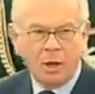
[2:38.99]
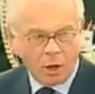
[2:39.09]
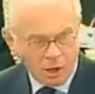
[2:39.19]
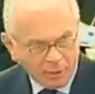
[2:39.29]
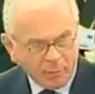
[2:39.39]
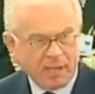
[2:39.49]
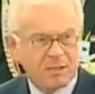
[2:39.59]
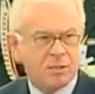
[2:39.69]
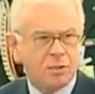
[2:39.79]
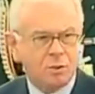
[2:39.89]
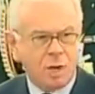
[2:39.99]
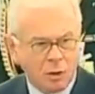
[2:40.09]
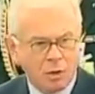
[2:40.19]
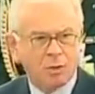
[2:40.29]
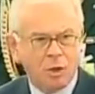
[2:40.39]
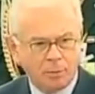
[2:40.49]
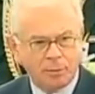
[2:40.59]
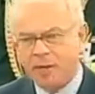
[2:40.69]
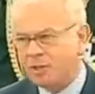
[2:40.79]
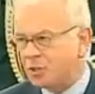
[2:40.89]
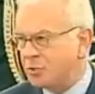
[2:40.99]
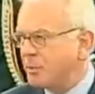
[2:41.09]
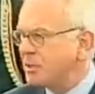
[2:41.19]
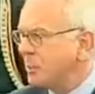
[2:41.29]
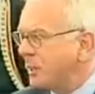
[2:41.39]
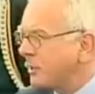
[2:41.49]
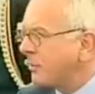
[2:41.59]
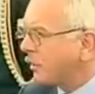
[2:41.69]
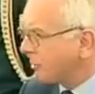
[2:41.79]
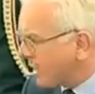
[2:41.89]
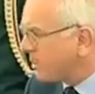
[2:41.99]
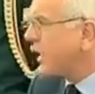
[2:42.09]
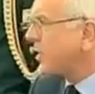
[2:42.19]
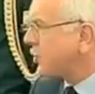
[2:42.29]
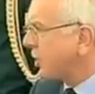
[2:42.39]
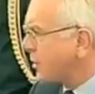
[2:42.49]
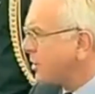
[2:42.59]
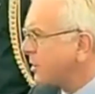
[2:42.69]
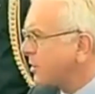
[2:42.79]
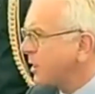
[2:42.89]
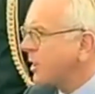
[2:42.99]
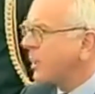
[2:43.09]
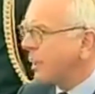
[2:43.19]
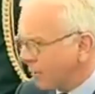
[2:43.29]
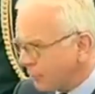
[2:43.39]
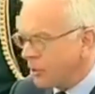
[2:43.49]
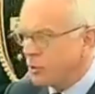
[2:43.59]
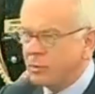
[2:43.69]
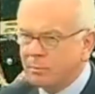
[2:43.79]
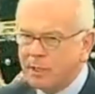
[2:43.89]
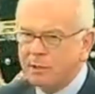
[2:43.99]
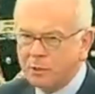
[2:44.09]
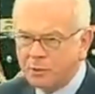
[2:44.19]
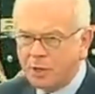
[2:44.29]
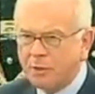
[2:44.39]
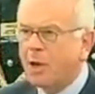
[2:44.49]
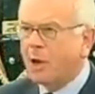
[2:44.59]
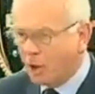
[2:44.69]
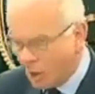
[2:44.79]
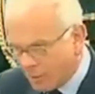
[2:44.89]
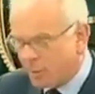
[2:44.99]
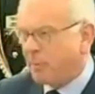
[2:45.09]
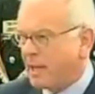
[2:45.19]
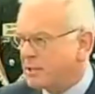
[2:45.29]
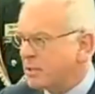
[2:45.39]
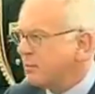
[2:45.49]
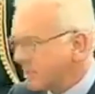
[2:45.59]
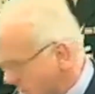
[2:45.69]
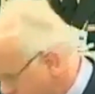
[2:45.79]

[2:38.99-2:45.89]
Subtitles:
All the best to our cooperation between the great nation, India, and the European Union. All the best, Mr.